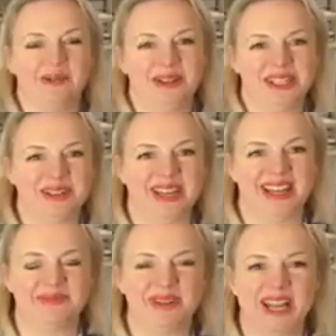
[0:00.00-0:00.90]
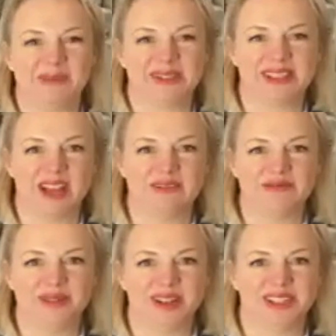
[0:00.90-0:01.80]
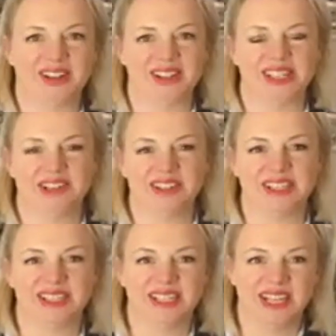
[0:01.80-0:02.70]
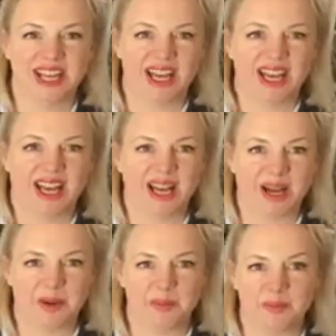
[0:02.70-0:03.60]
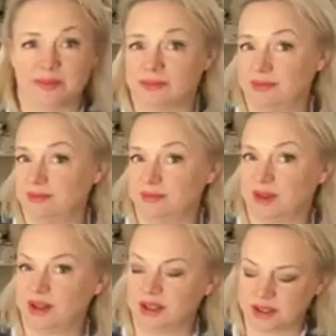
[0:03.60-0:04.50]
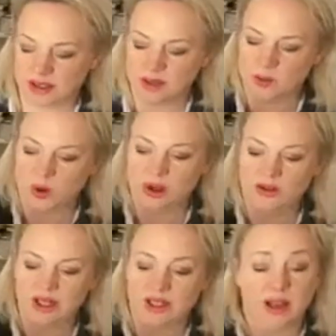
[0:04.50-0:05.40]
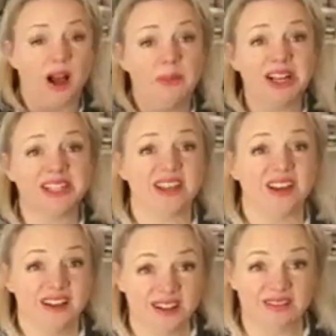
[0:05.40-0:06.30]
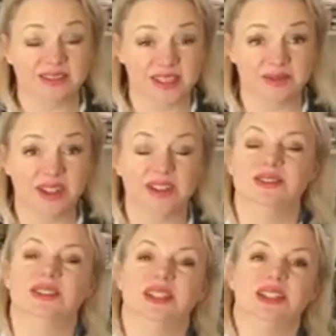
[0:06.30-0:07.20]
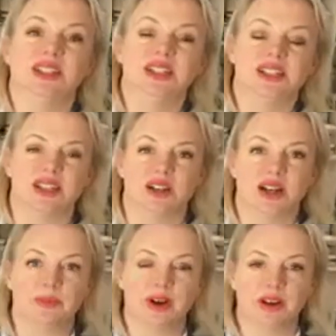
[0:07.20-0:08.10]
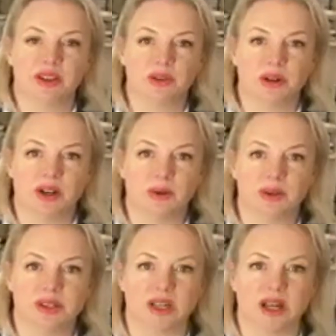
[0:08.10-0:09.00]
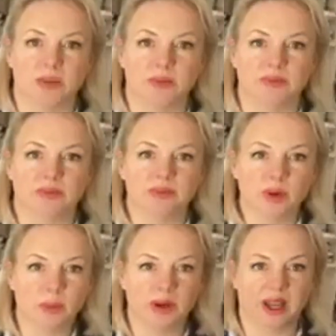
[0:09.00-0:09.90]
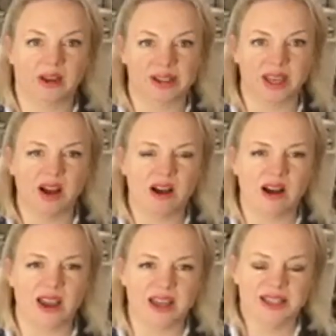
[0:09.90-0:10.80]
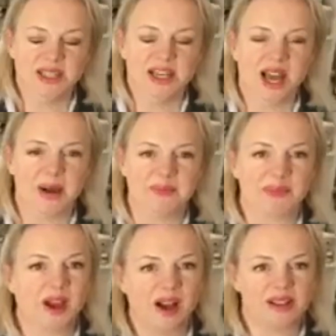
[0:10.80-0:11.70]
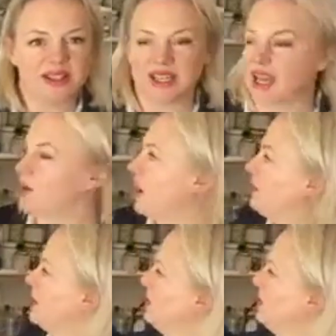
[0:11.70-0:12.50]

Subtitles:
are we doing? My name's Steph from Undercoat Interiors. I'm actually early for once in my life. So I thought I would pop on here and say hi. Today I'm going to